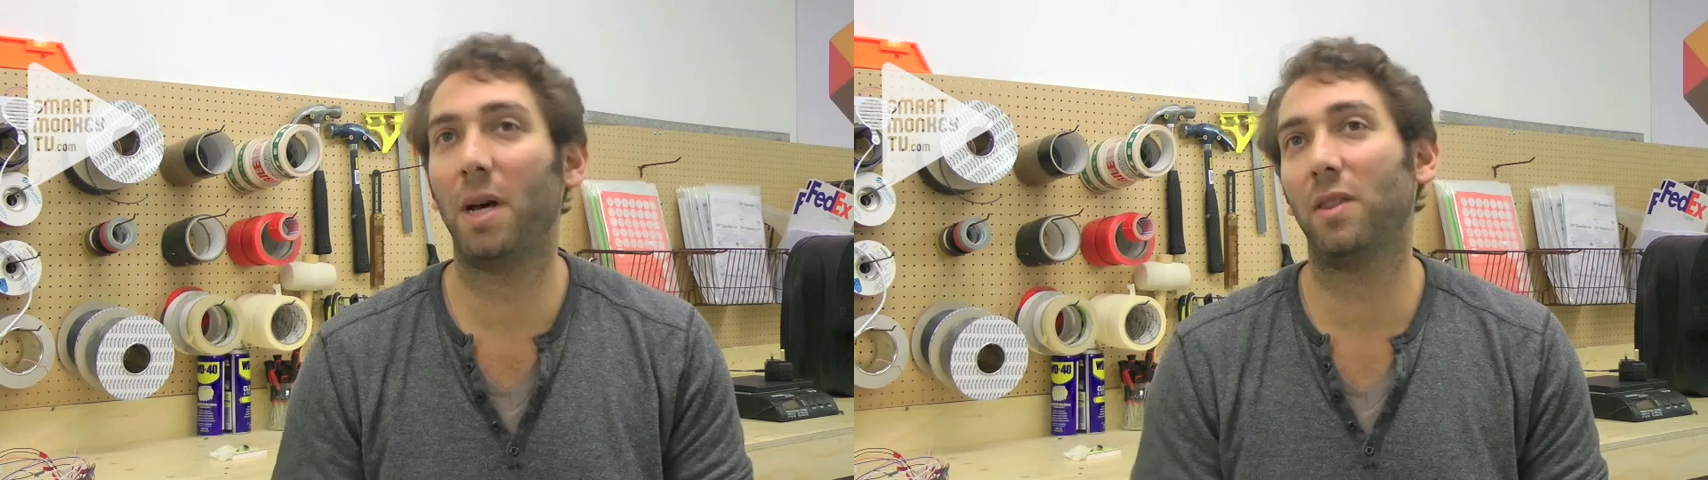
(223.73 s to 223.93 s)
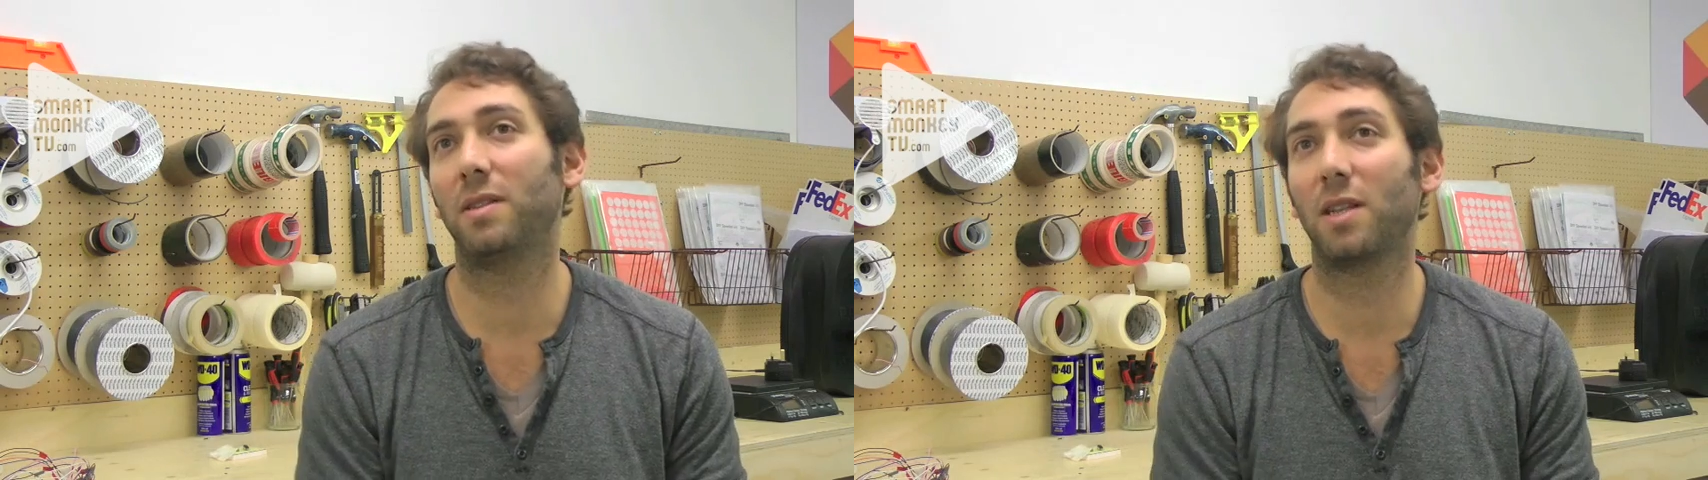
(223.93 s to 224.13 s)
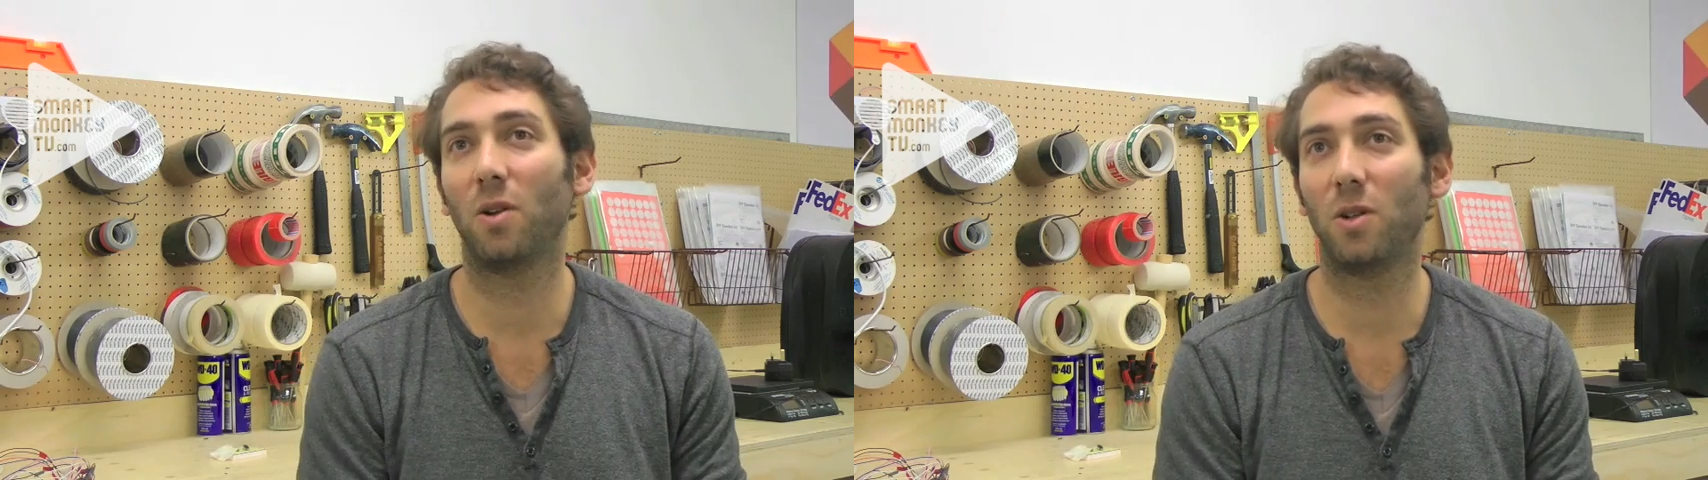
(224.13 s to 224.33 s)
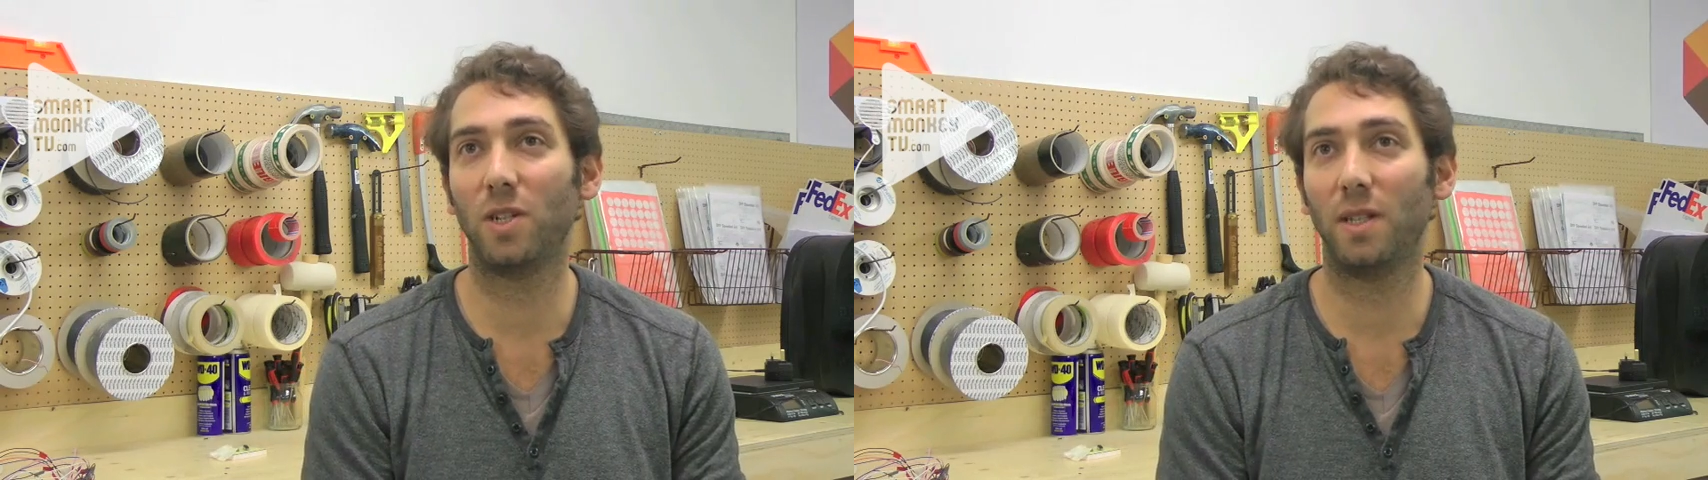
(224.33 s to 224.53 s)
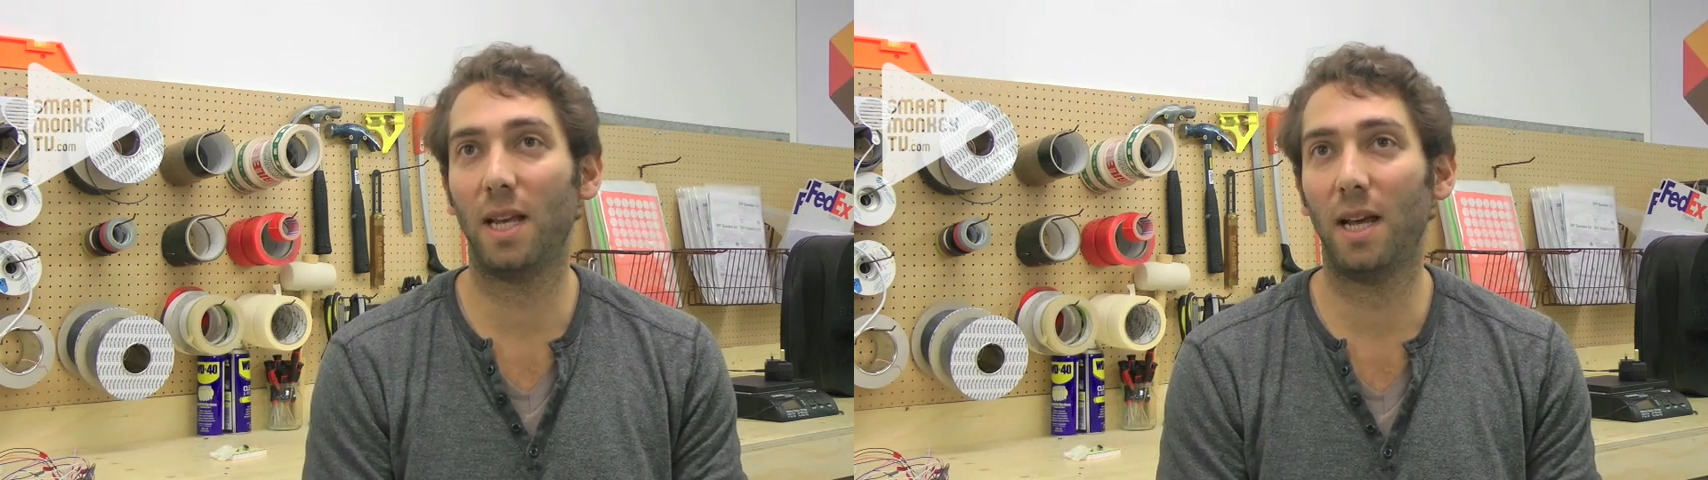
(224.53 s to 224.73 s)
about the
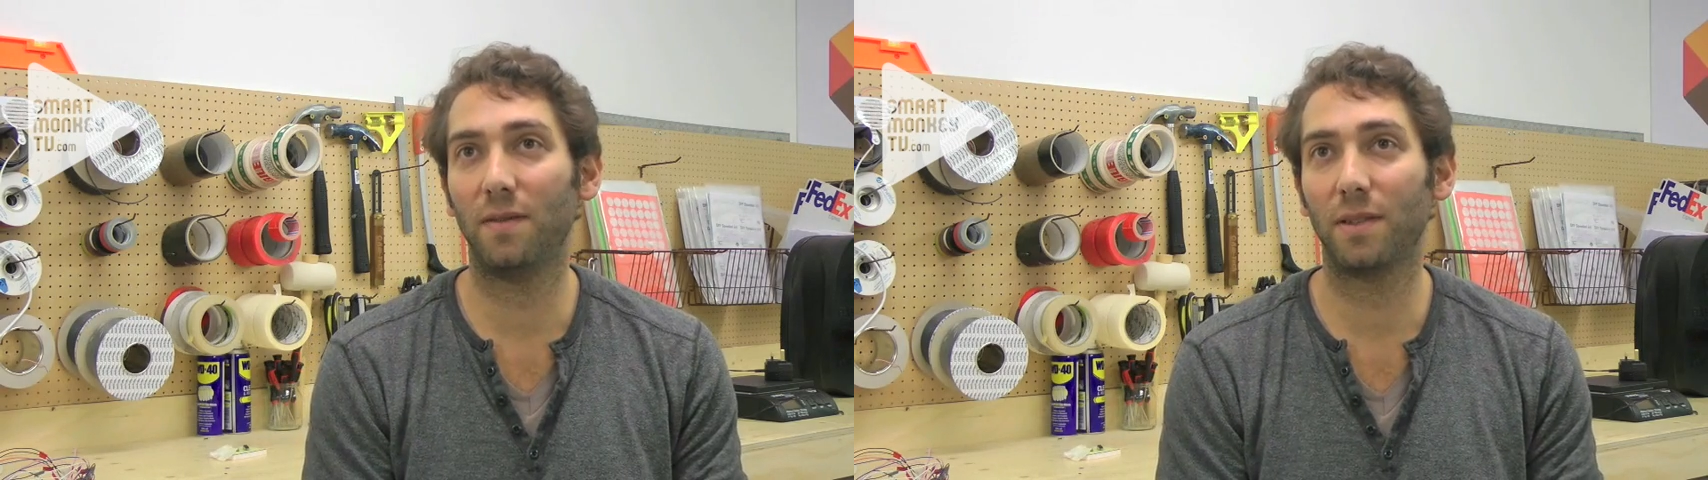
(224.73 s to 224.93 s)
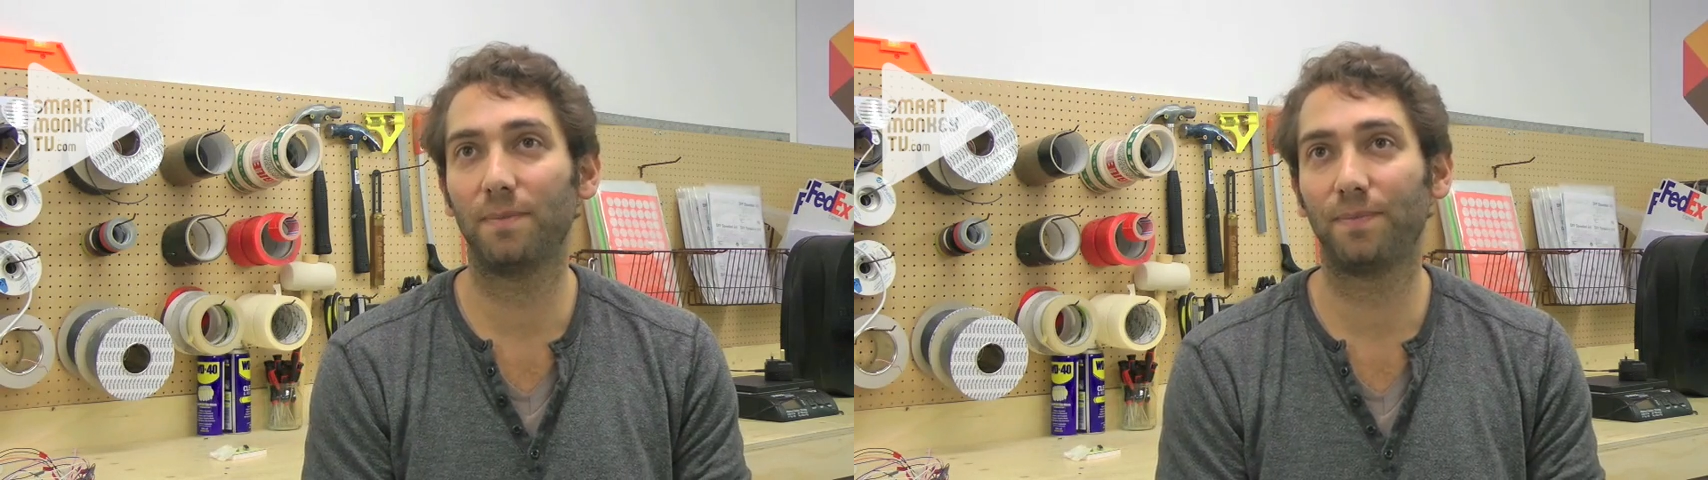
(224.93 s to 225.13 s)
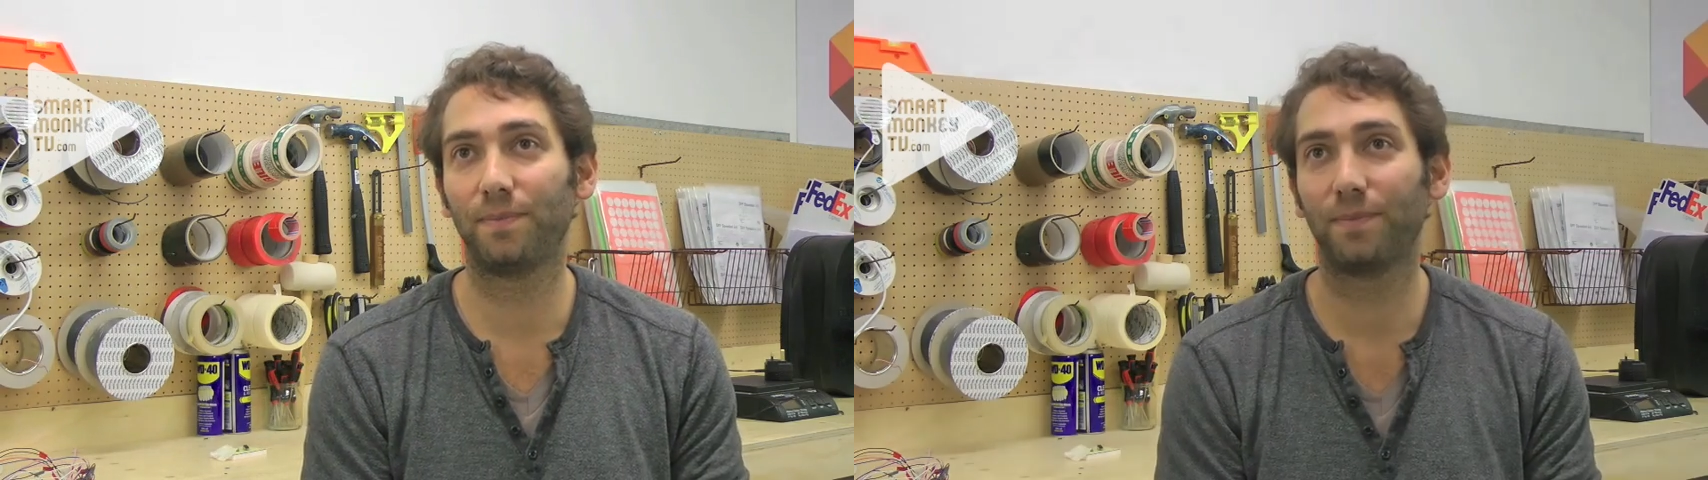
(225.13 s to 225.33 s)
technology in their lives.